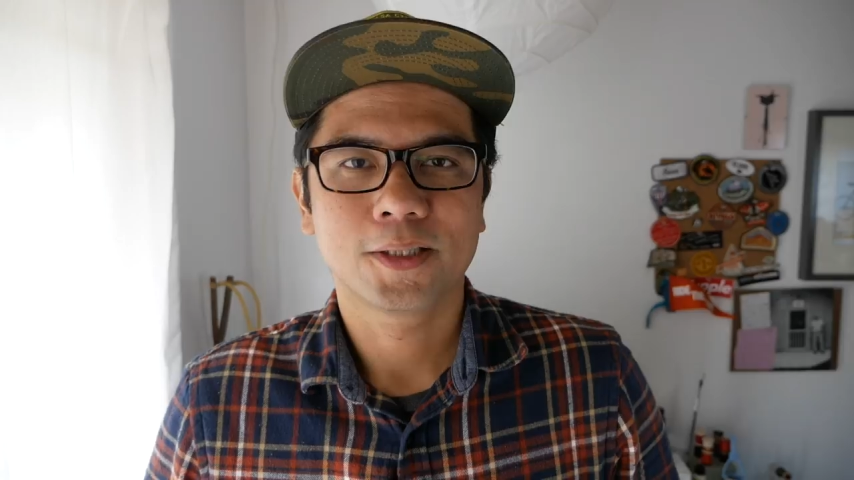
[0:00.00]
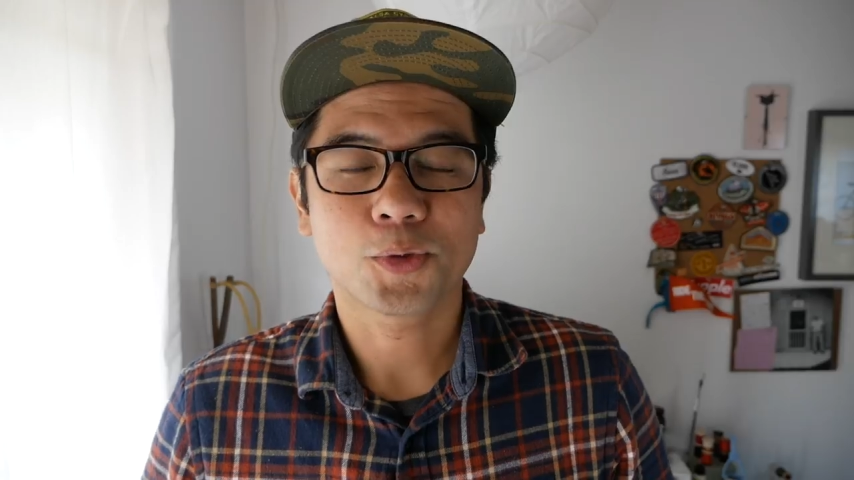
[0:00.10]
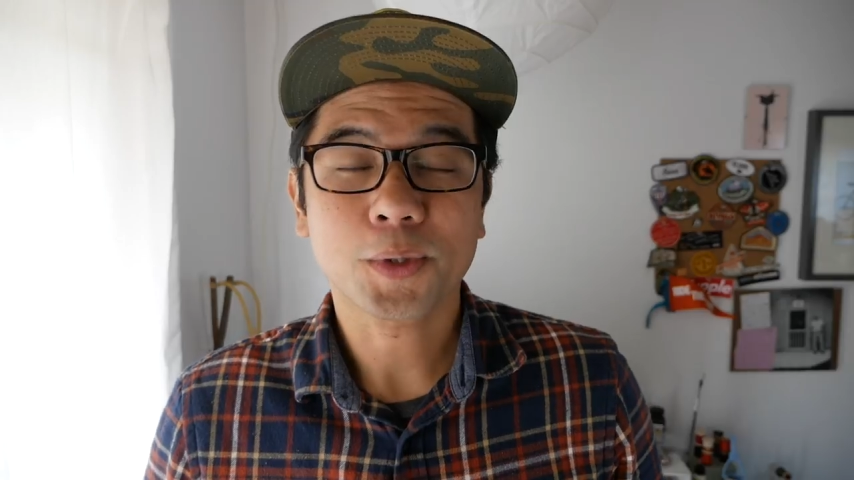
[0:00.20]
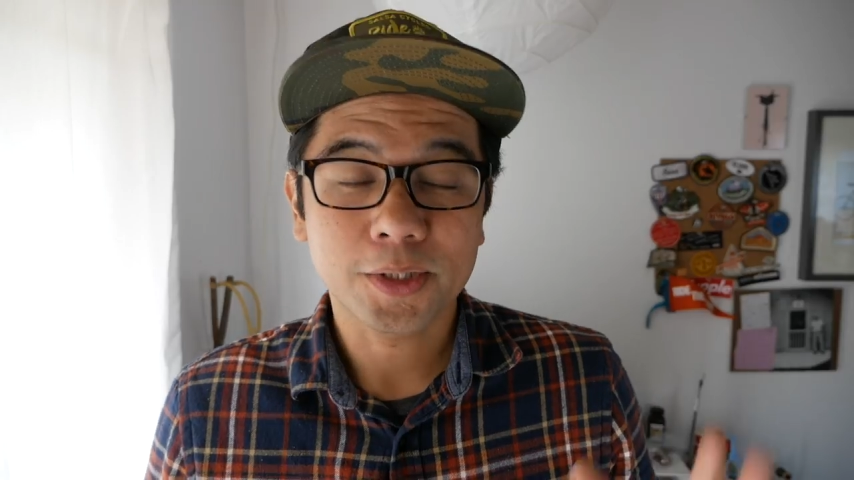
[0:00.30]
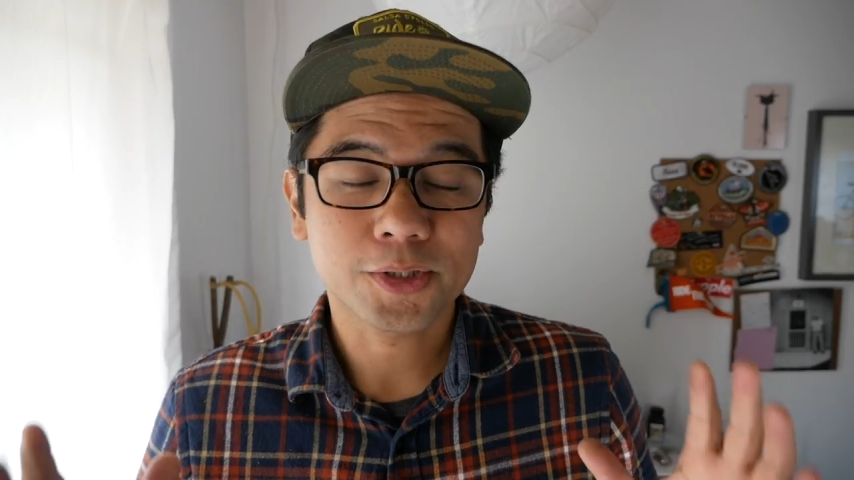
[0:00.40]

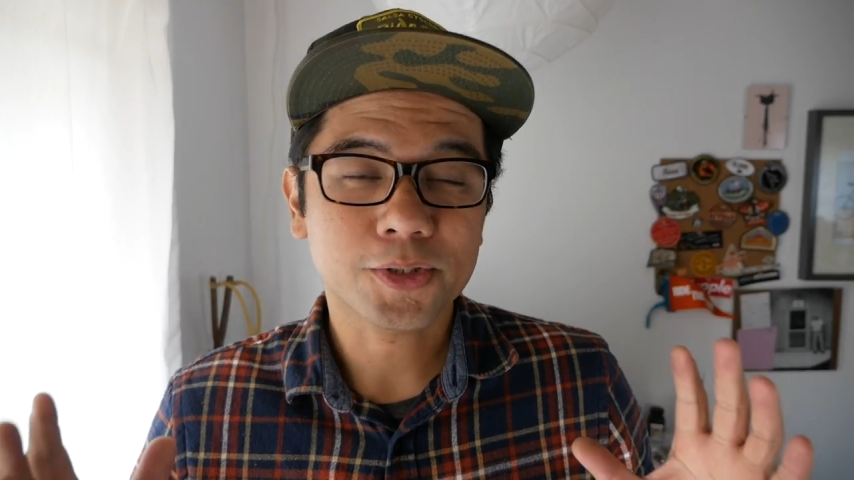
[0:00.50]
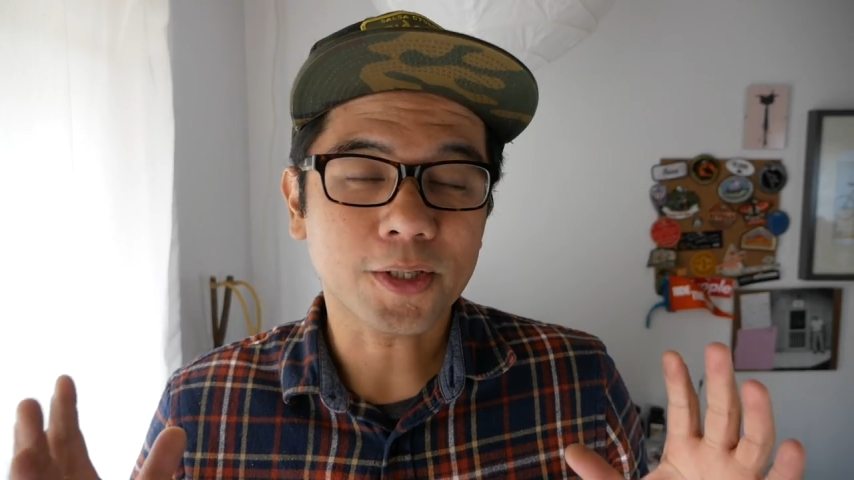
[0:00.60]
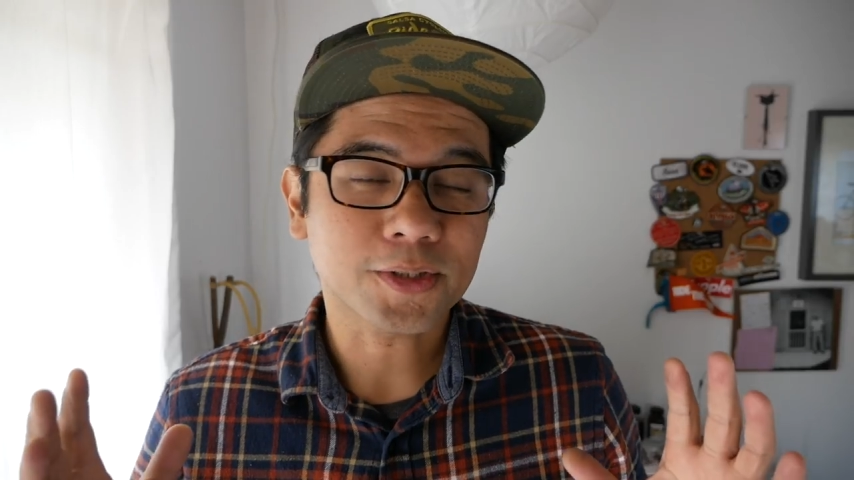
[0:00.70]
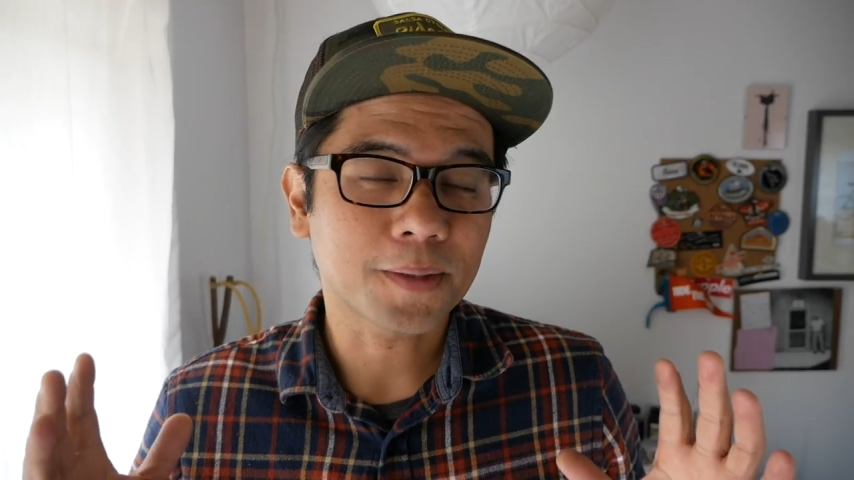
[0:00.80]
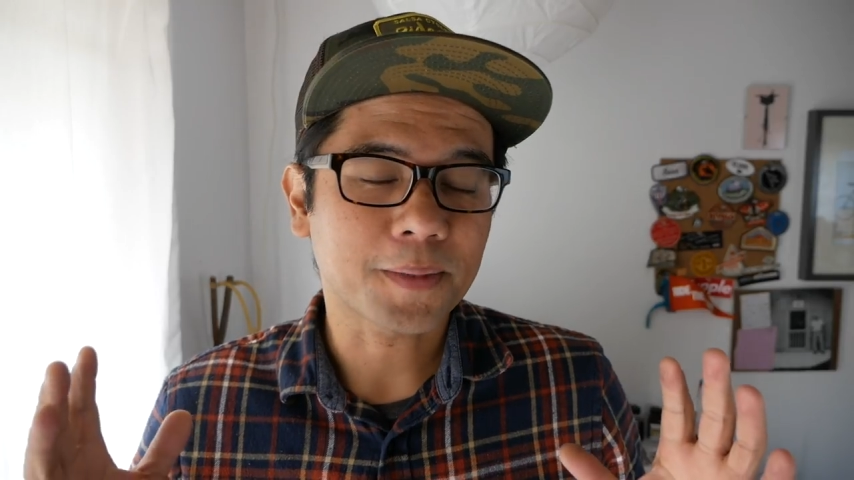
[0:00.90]
So we're gonna
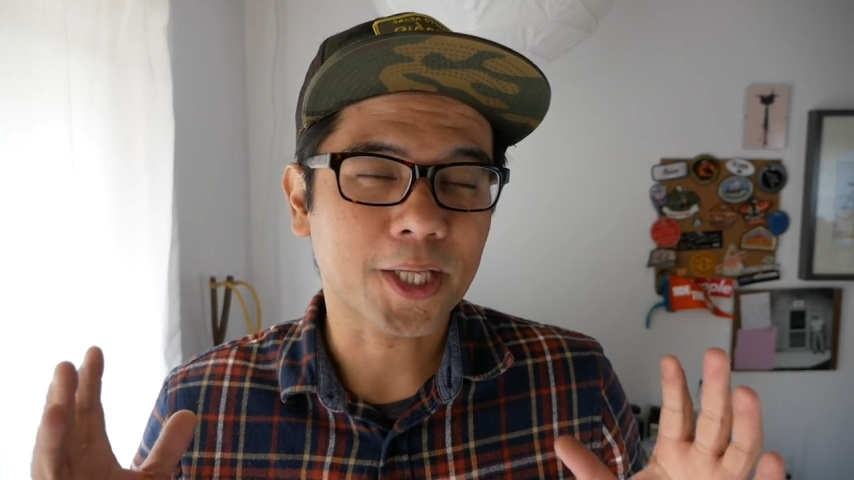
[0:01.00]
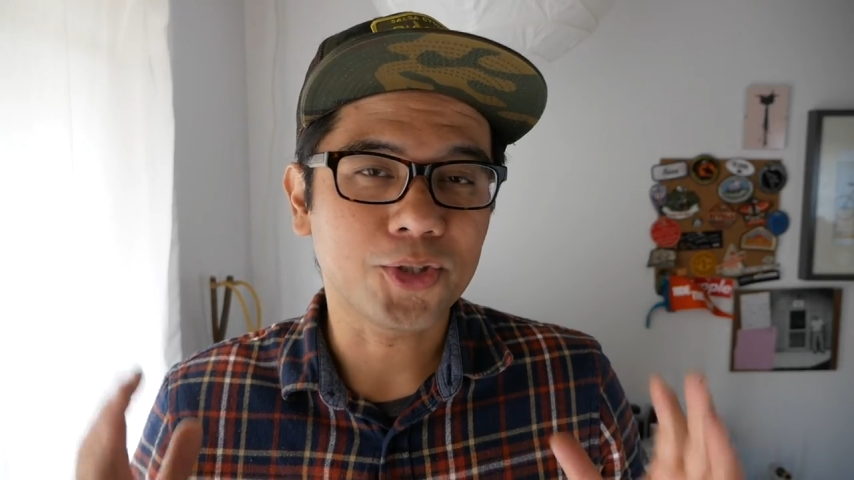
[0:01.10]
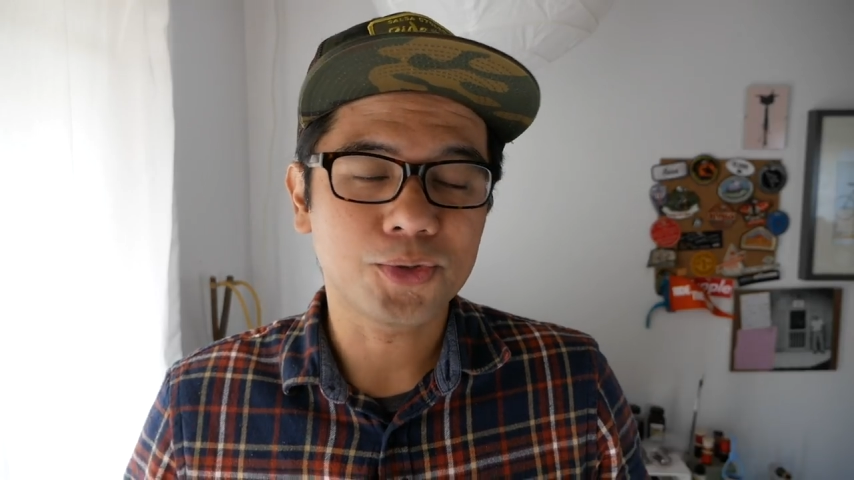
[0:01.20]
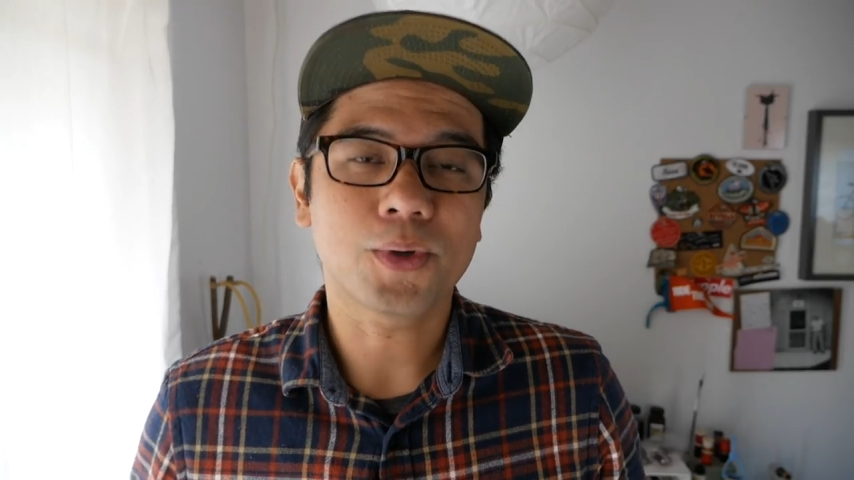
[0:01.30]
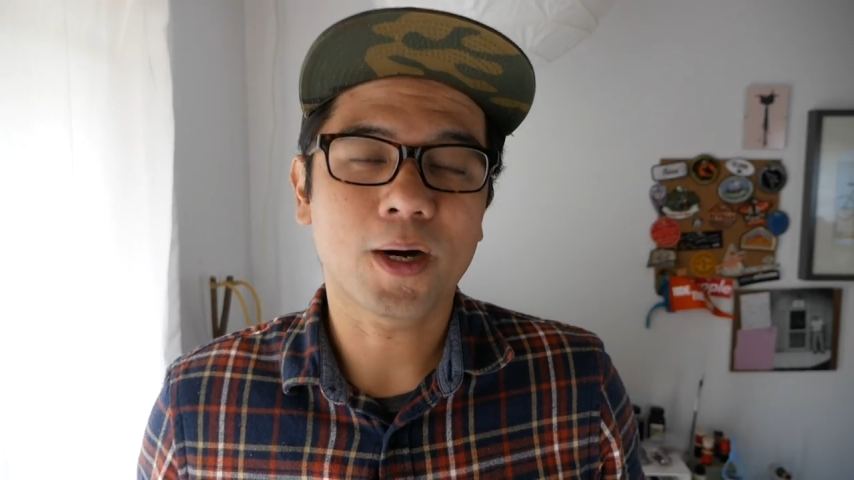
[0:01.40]
start something
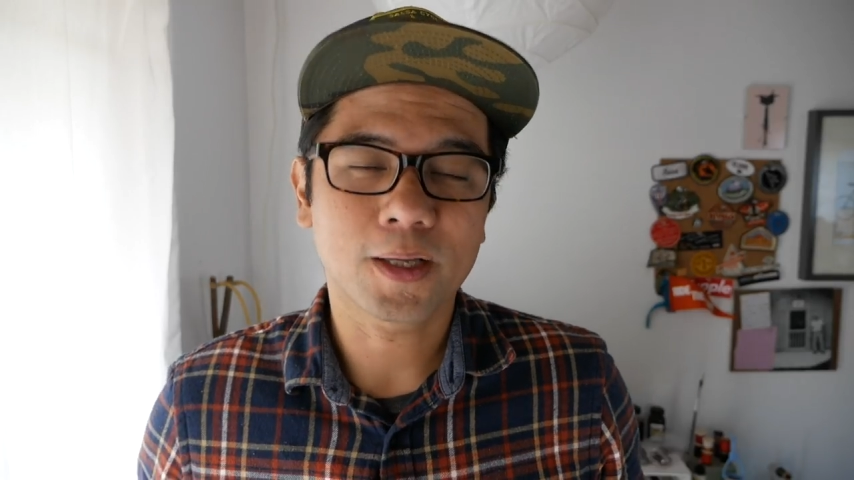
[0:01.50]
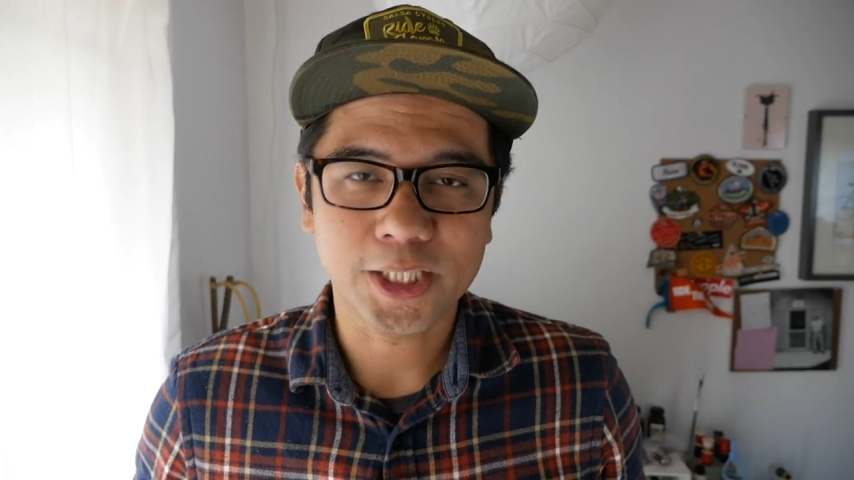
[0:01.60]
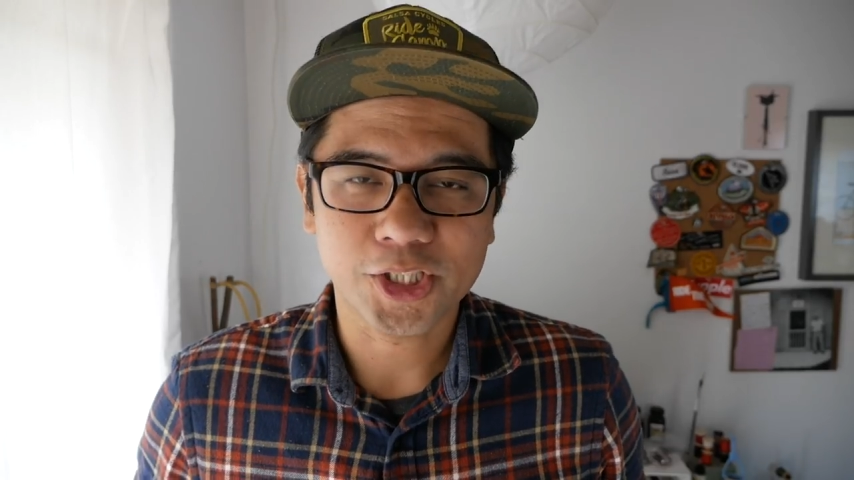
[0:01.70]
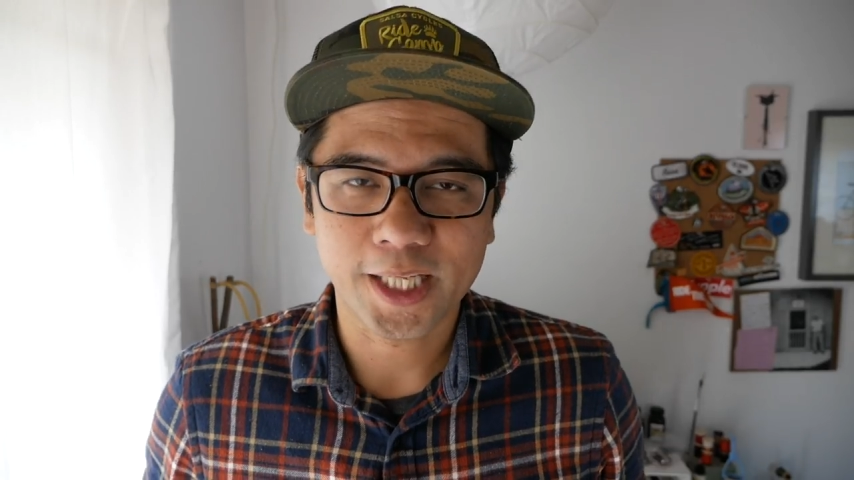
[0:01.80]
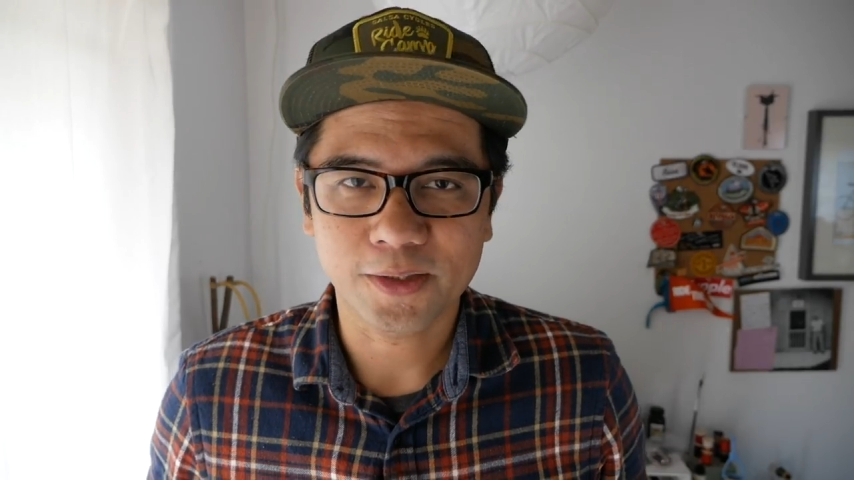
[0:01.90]
new on
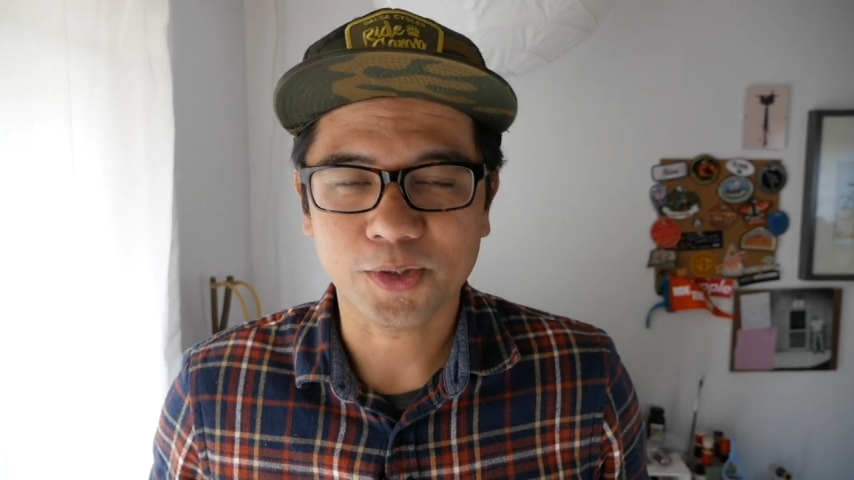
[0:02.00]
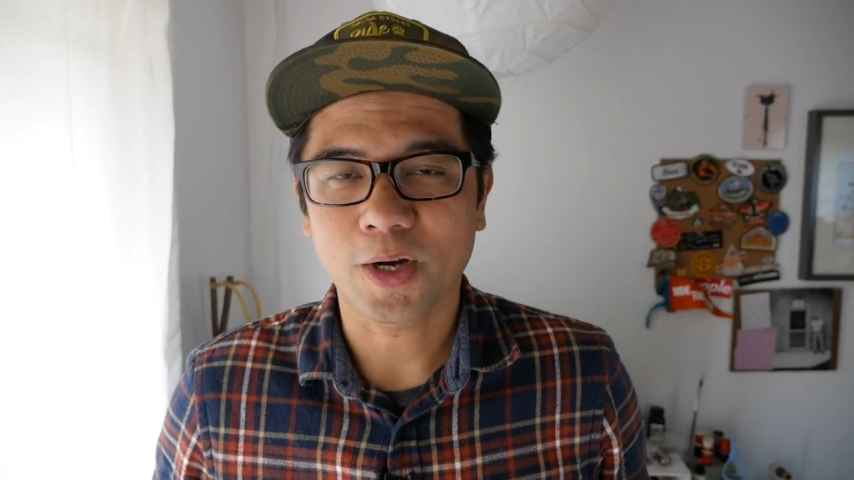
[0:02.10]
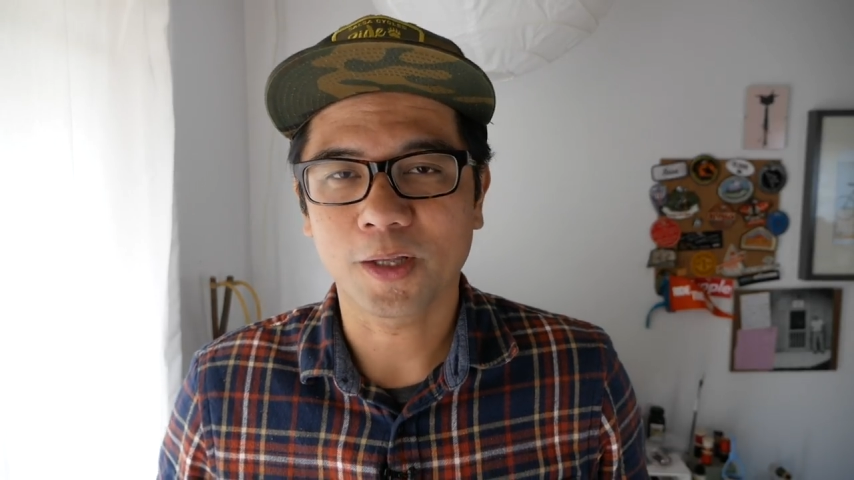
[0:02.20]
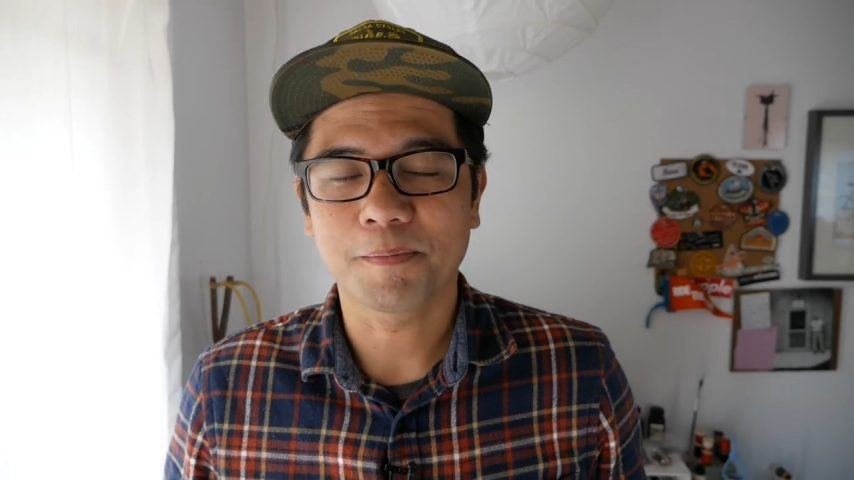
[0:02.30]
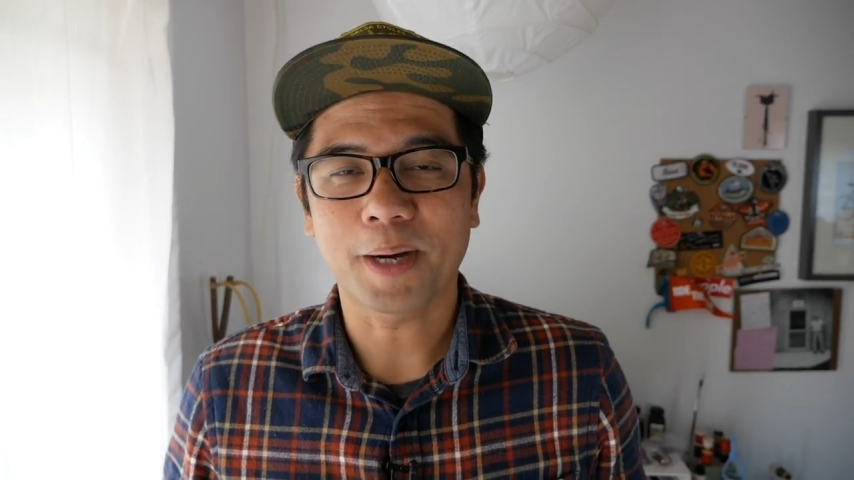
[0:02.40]
the channel called